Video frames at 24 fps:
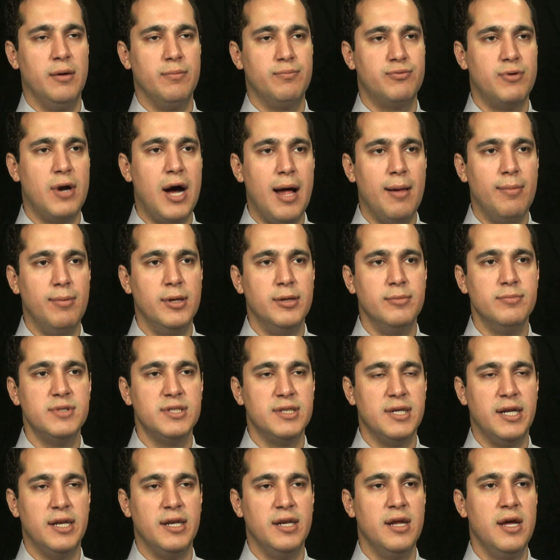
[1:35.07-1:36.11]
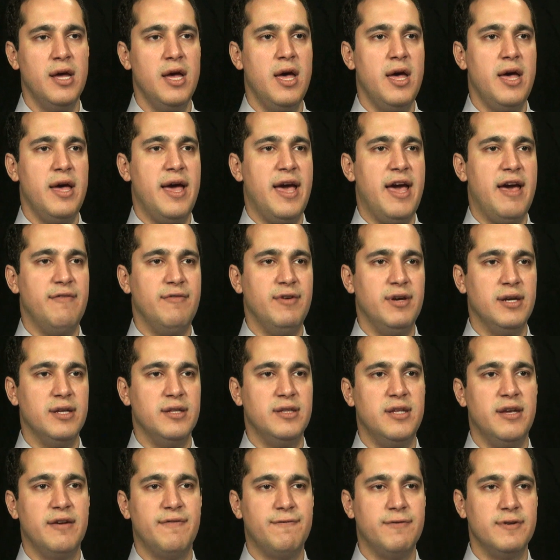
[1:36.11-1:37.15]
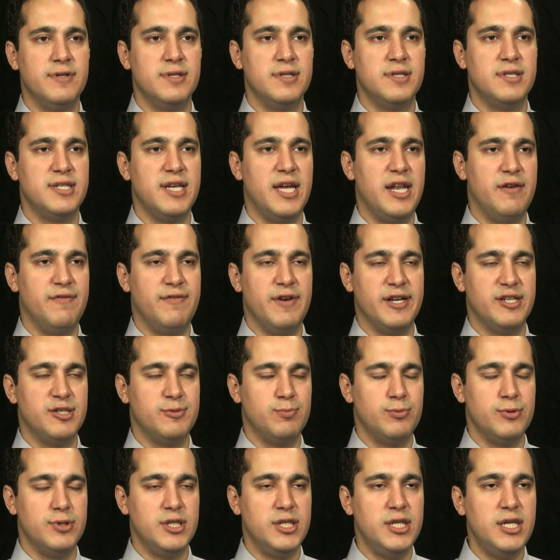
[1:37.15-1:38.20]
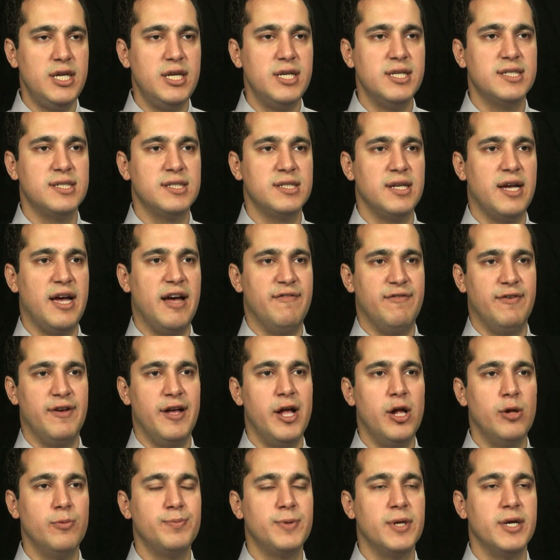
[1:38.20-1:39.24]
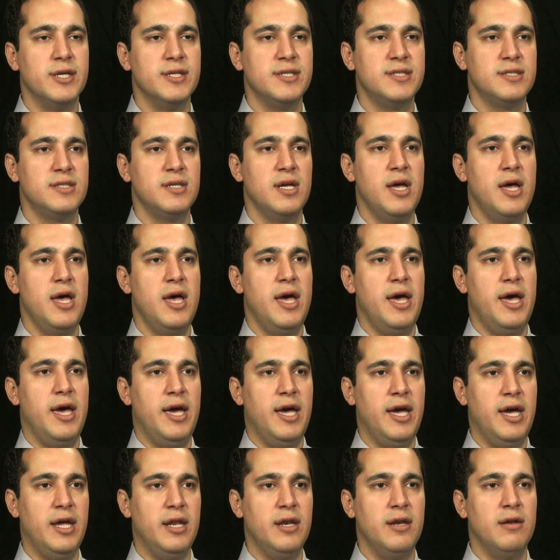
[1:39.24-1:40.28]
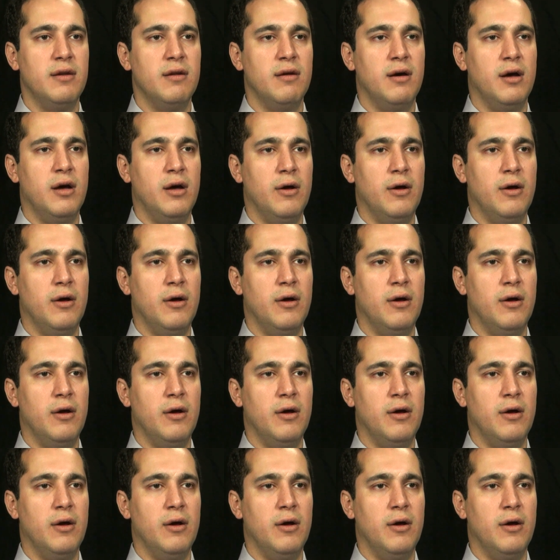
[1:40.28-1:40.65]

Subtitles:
problems, and having a different set of expertise have helped us in